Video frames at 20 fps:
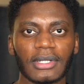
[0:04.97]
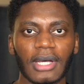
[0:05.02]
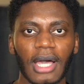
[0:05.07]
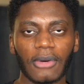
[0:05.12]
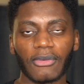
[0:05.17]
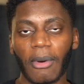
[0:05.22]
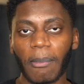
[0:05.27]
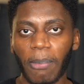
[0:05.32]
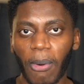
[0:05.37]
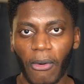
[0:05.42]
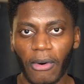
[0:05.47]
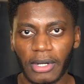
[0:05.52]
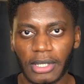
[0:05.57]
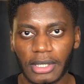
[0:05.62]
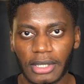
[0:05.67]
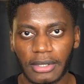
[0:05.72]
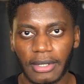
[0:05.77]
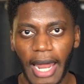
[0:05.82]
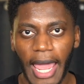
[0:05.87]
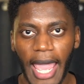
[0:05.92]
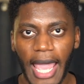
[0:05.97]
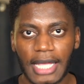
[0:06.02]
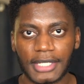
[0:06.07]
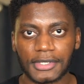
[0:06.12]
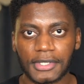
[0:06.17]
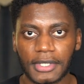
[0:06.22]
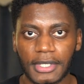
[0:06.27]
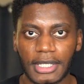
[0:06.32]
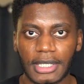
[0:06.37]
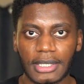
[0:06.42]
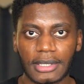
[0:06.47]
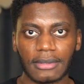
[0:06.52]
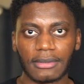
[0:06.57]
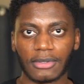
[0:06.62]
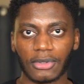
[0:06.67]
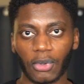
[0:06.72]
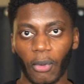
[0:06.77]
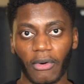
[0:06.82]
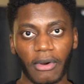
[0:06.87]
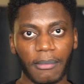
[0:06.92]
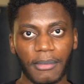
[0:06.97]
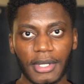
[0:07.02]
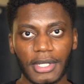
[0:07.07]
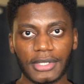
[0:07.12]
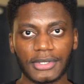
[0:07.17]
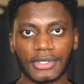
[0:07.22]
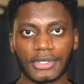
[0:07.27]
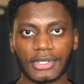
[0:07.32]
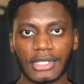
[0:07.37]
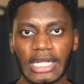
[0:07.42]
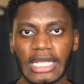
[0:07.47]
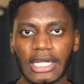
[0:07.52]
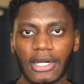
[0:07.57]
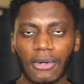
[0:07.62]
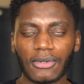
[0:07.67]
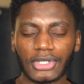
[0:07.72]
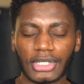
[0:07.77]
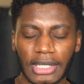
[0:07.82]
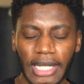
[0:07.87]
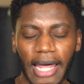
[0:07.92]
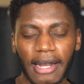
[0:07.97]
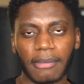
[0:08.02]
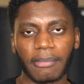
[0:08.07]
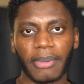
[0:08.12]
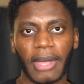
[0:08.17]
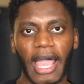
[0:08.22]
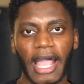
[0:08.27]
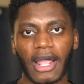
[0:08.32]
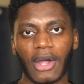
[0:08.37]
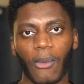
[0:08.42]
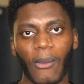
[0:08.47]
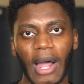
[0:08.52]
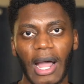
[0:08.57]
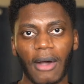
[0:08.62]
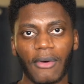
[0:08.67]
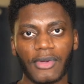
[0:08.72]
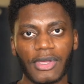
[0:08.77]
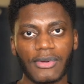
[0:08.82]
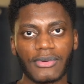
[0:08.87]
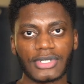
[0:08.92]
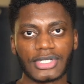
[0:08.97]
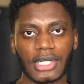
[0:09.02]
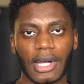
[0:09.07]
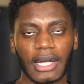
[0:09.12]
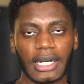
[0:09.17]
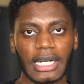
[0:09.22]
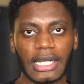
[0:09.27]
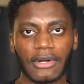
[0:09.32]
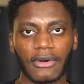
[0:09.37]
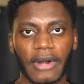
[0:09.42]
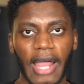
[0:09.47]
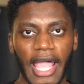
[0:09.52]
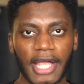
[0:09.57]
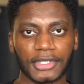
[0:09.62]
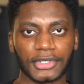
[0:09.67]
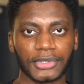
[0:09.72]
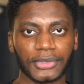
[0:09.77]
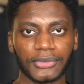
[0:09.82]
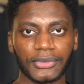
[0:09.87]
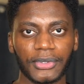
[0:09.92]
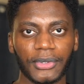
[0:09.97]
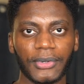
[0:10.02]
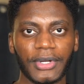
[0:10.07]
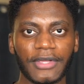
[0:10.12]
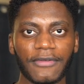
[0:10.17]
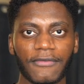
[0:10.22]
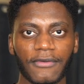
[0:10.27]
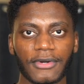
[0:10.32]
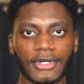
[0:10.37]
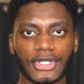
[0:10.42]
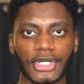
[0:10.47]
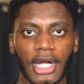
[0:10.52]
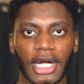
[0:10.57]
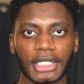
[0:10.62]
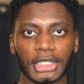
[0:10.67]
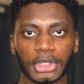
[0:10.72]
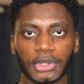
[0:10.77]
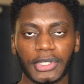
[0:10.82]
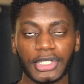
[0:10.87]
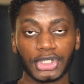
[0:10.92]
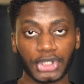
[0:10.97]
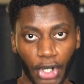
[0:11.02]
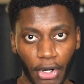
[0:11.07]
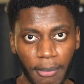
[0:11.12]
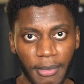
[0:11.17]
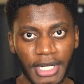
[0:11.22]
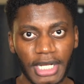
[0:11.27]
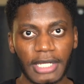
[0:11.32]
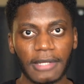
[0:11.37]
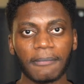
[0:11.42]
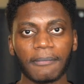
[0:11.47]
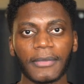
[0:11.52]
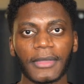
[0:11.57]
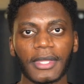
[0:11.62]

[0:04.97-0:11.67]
A reporter asked Dortmund's Nico Schlotterbeck while he was on international duty for his country, Germany,